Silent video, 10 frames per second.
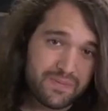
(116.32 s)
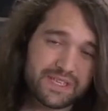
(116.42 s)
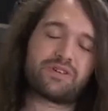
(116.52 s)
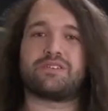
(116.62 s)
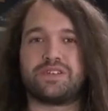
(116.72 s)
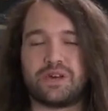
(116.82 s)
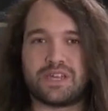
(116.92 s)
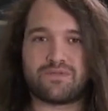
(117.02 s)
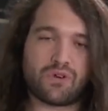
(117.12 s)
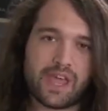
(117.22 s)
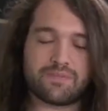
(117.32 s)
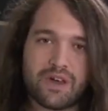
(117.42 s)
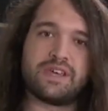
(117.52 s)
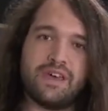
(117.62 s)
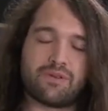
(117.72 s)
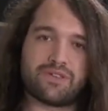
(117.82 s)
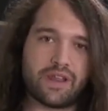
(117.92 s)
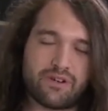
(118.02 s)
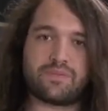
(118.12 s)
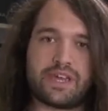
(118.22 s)
done another deep dive
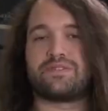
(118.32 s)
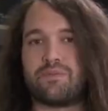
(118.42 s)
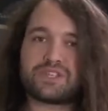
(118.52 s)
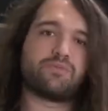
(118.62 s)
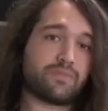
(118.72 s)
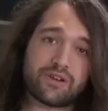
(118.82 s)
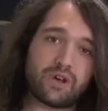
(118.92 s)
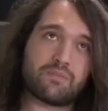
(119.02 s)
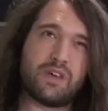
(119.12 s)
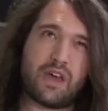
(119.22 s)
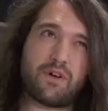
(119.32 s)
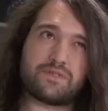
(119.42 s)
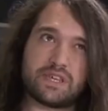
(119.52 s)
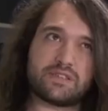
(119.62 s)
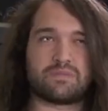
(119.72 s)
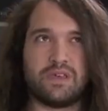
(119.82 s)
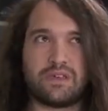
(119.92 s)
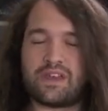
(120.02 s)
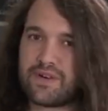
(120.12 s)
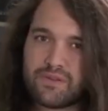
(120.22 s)
analysis into the AGESA
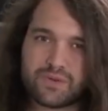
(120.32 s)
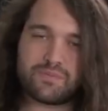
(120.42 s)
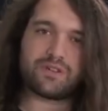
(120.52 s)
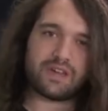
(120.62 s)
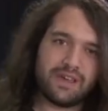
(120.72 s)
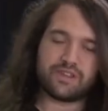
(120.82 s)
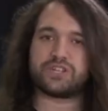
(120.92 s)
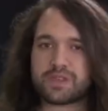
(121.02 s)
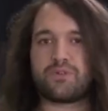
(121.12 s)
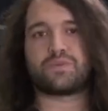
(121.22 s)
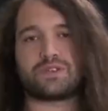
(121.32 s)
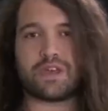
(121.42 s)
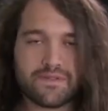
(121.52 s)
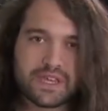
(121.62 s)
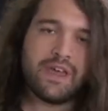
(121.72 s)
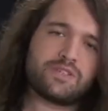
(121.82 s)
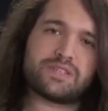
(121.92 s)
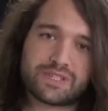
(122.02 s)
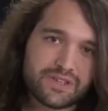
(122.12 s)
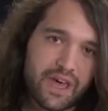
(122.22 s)
difference between what they tested
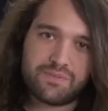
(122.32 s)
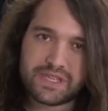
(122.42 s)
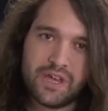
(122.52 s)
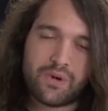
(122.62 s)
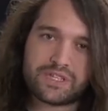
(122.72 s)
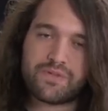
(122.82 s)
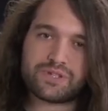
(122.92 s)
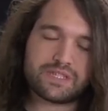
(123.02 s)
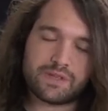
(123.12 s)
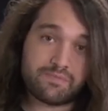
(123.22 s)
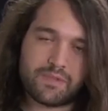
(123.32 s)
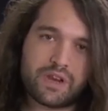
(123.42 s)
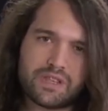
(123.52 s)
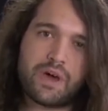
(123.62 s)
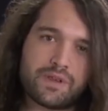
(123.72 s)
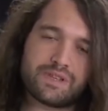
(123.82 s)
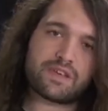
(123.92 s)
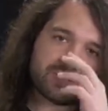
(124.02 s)
initially with on their 3600 and